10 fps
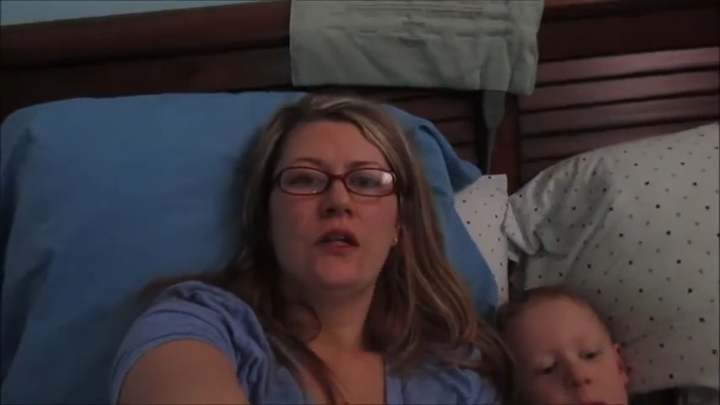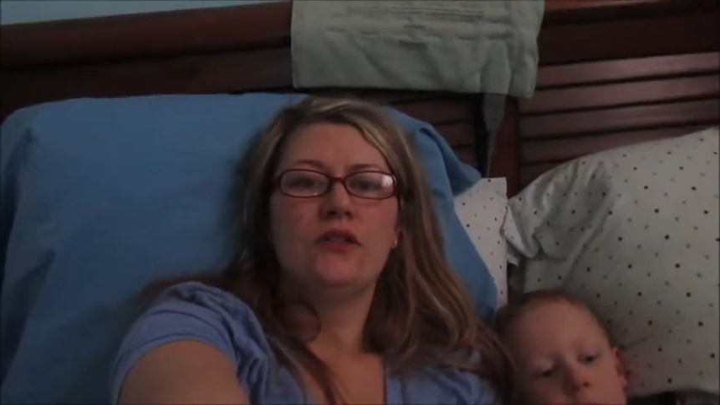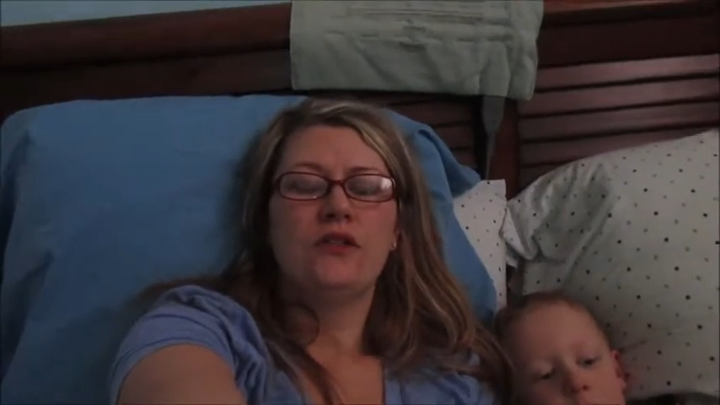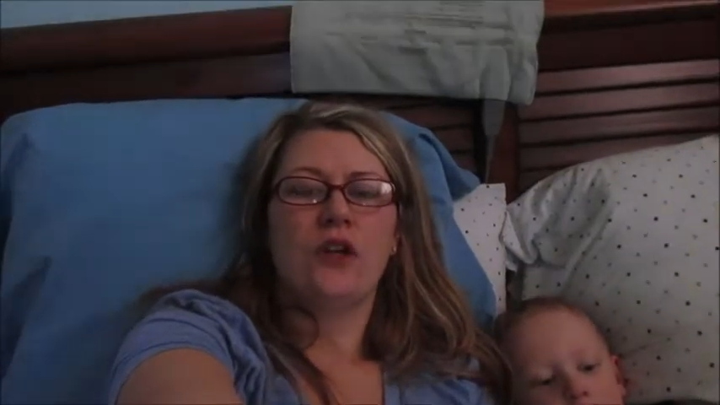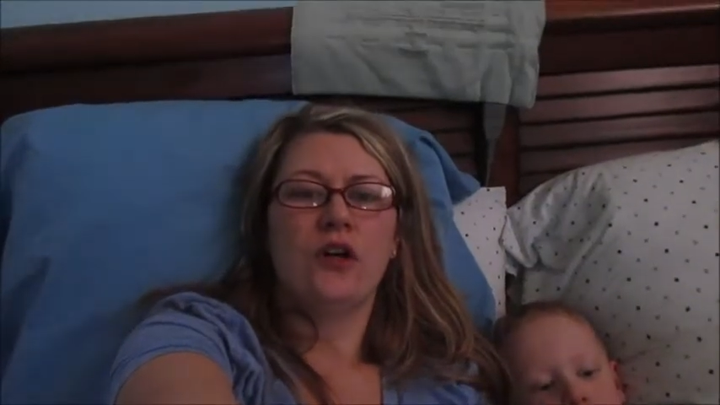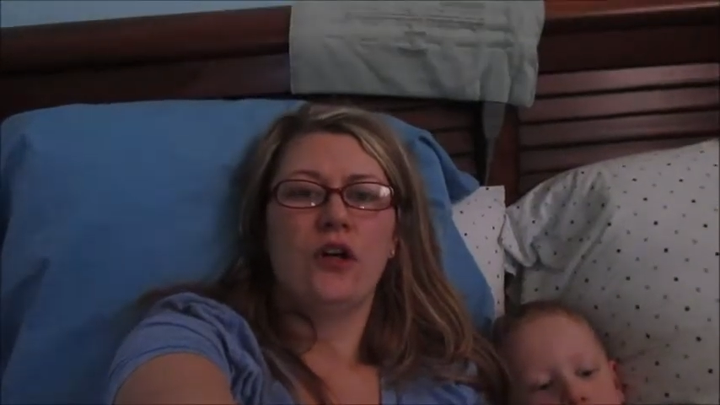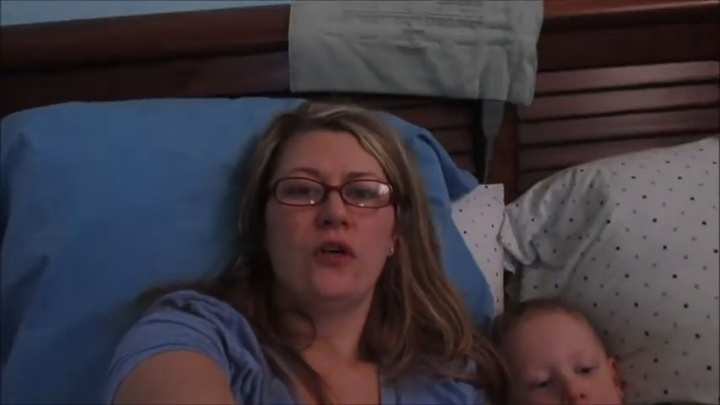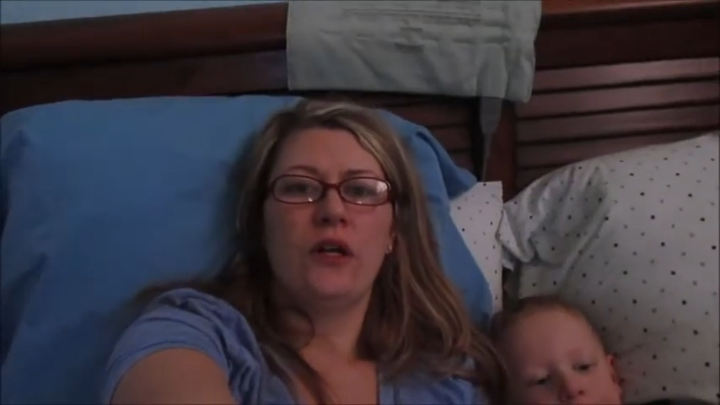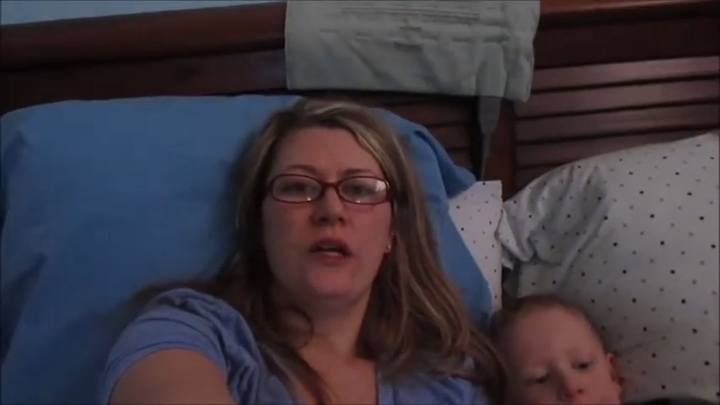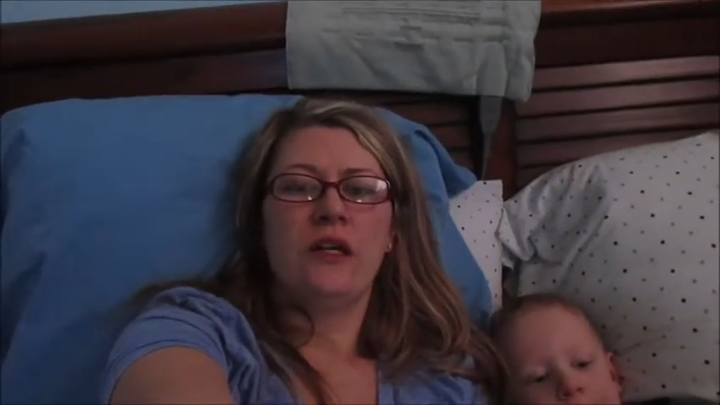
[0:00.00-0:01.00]
so
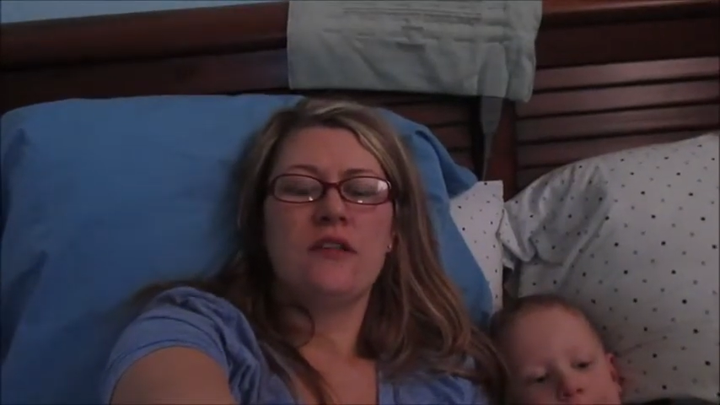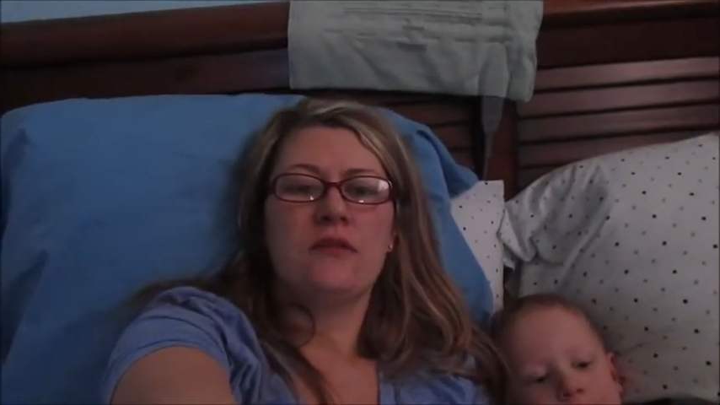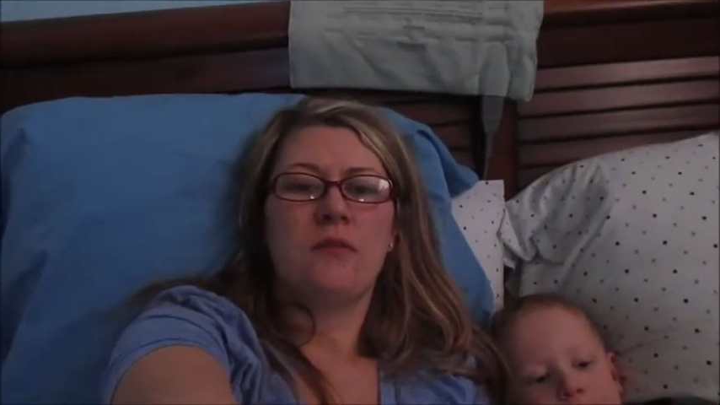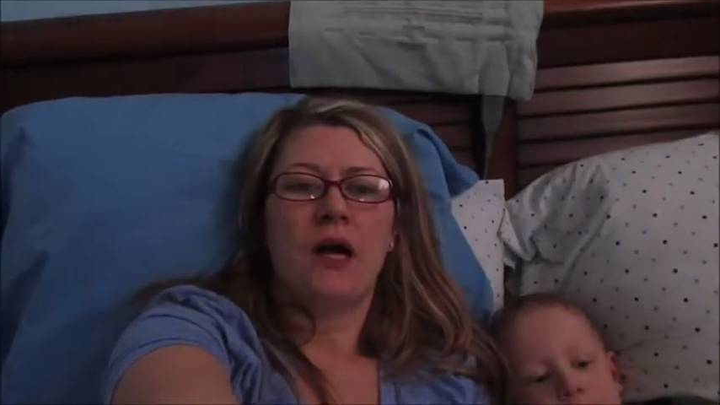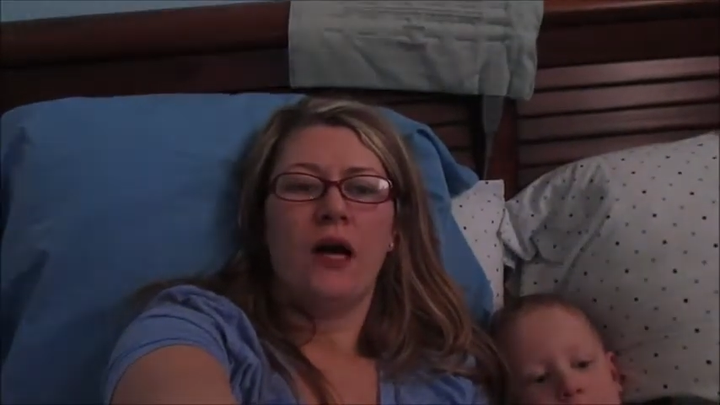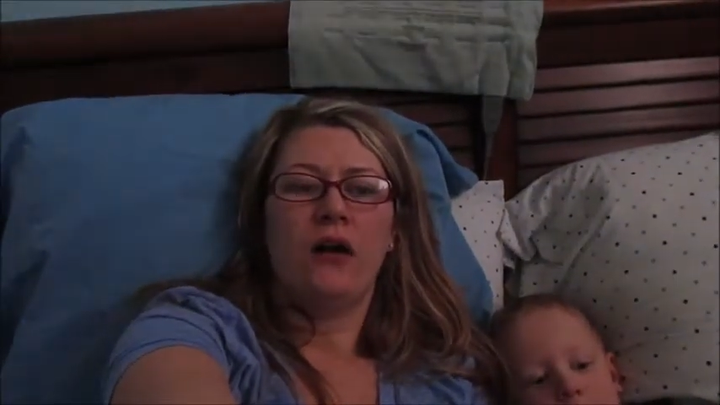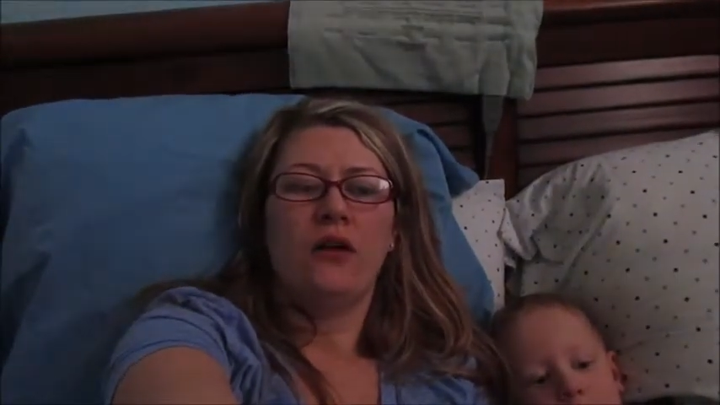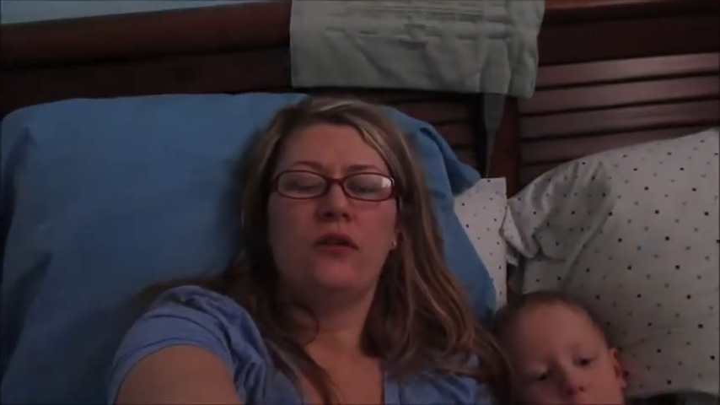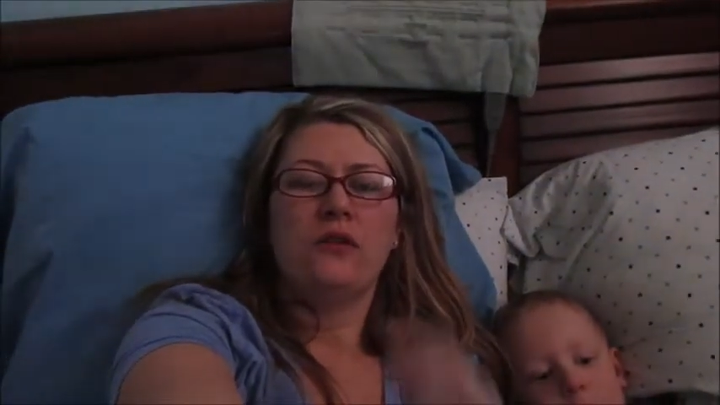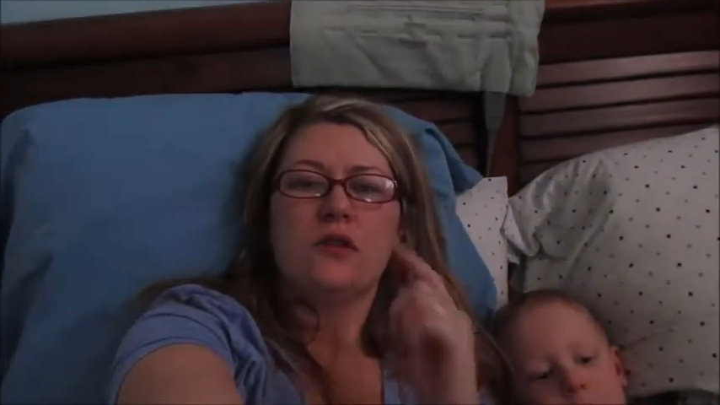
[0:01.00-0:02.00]
it is
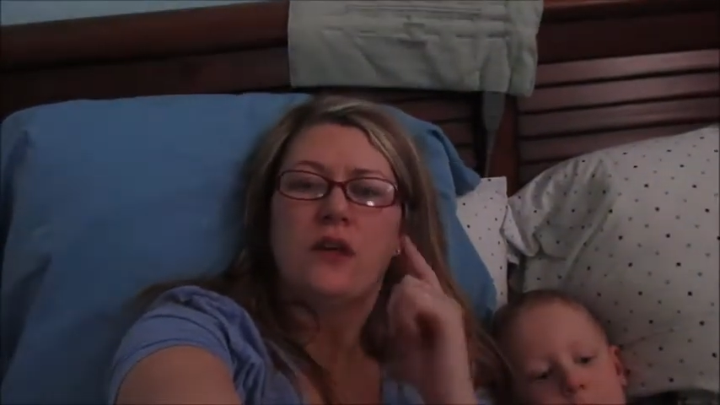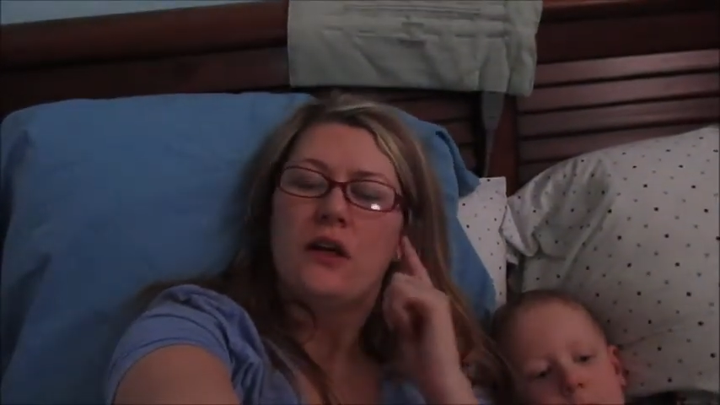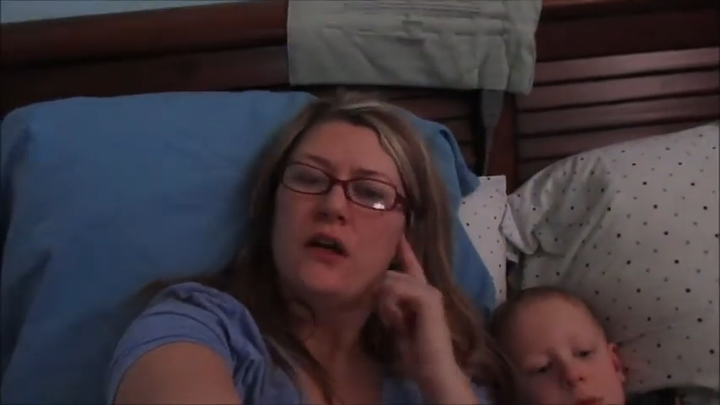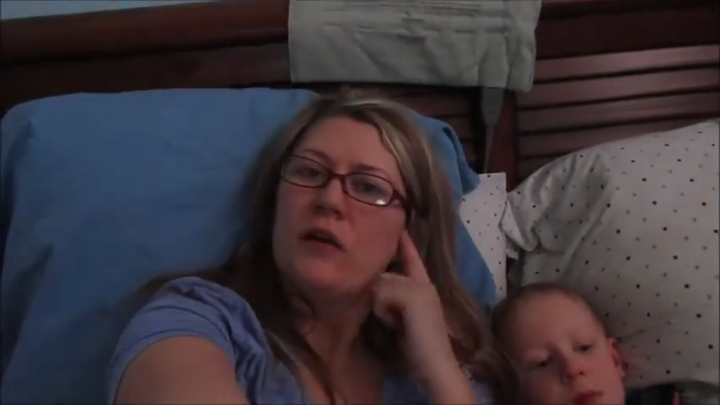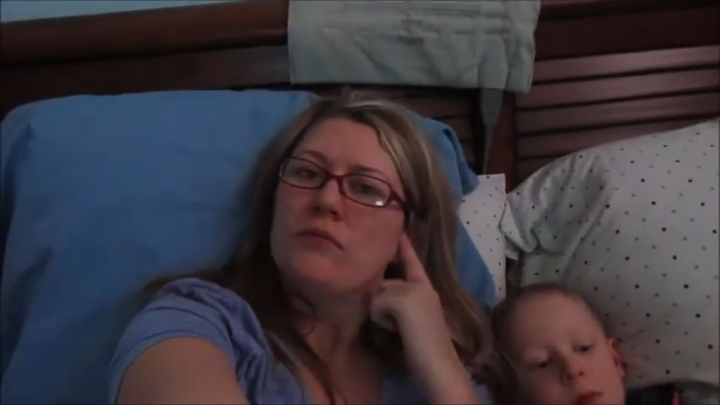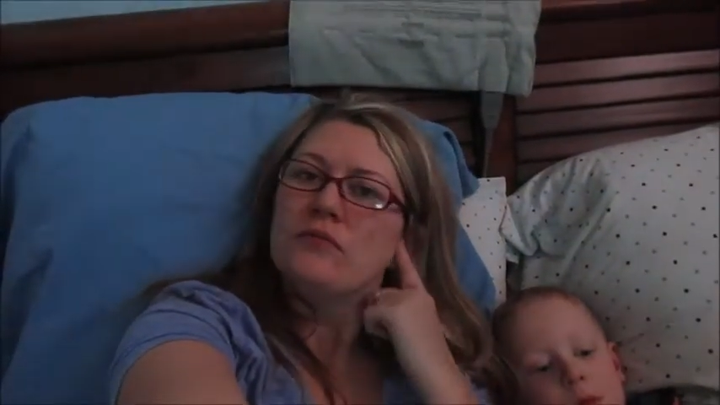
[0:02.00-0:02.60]
about um,